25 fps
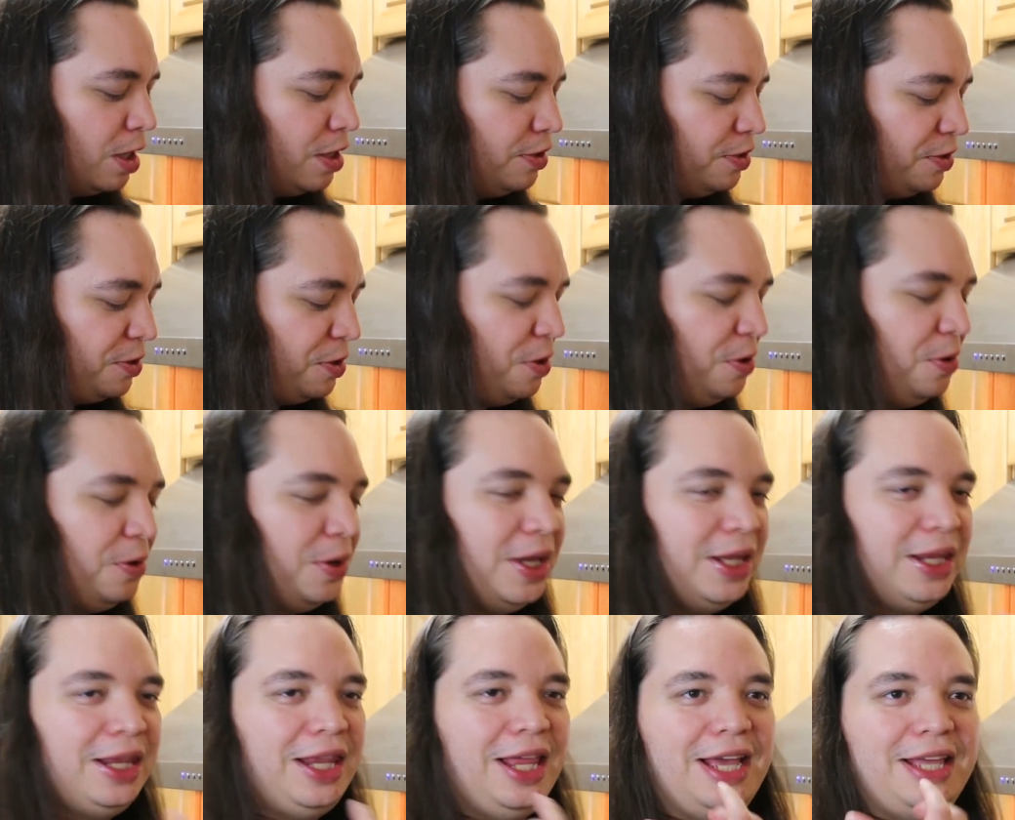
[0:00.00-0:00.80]
So you
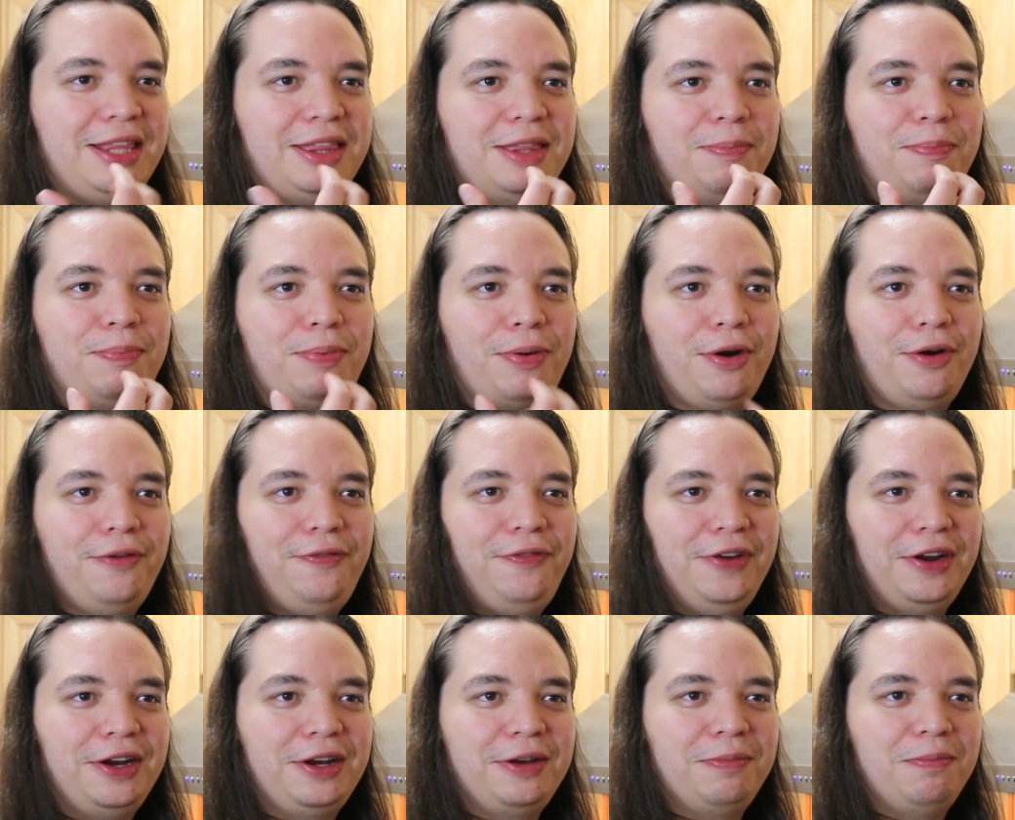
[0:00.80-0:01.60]
get, like, the
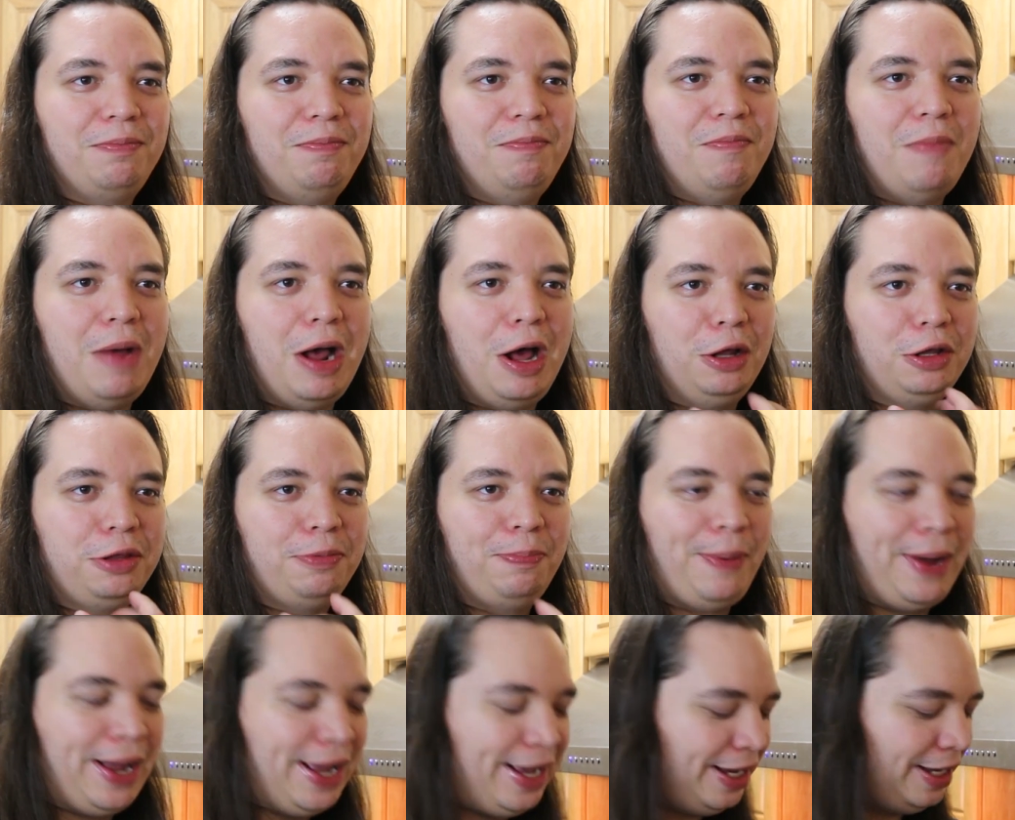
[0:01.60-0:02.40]
perfect
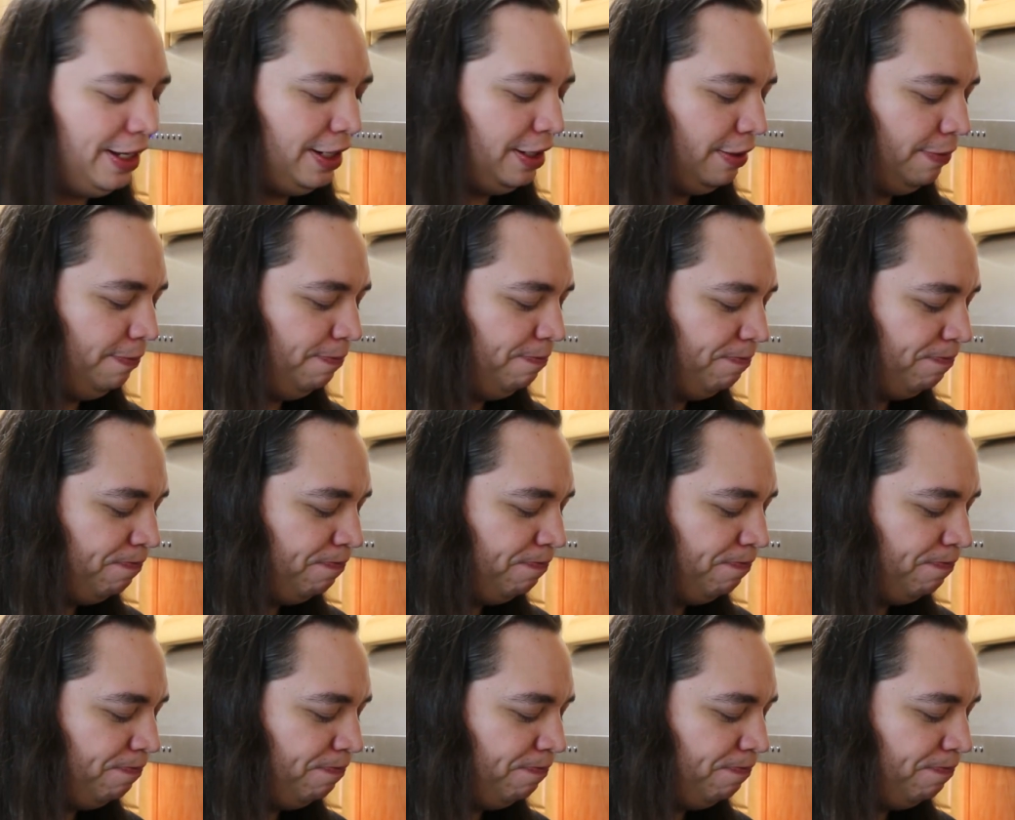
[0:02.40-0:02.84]
mouth bite,